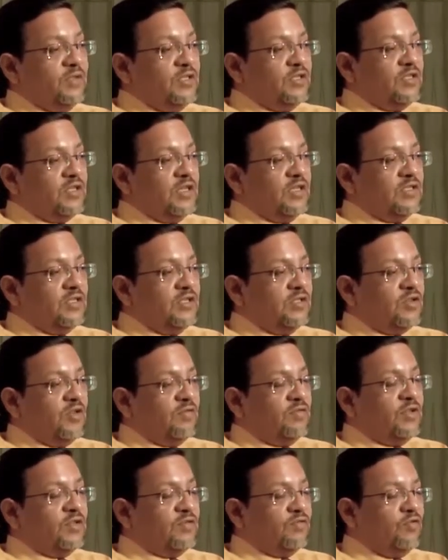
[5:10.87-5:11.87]
which consists
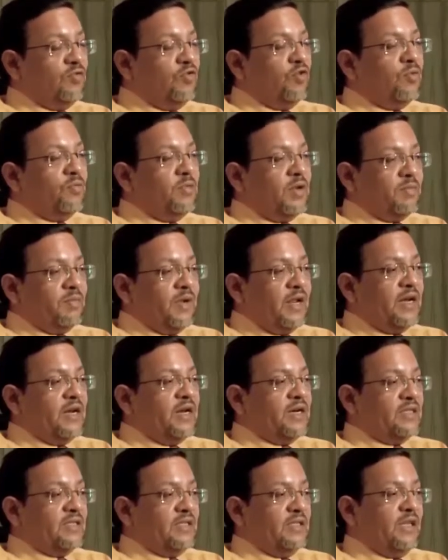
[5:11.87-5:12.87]
of these 4 big
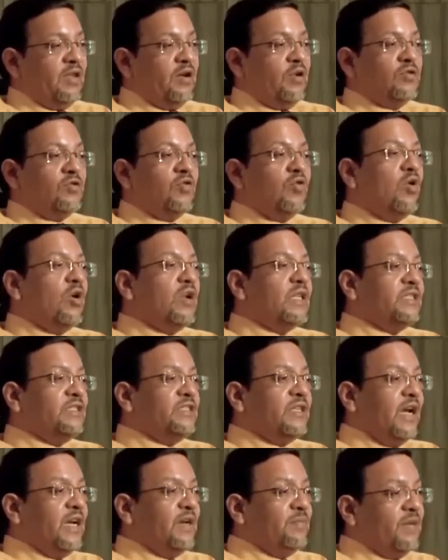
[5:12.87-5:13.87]
planets, they are also called as
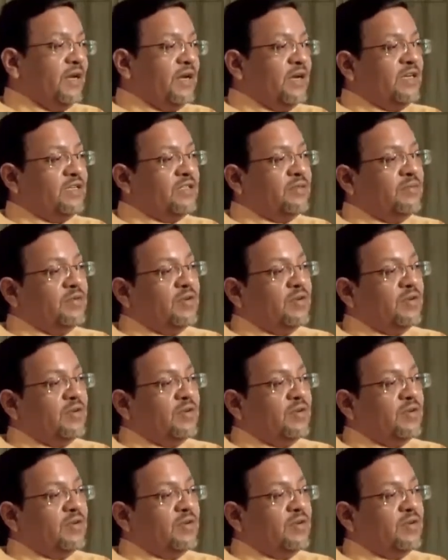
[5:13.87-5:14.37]
giant planets,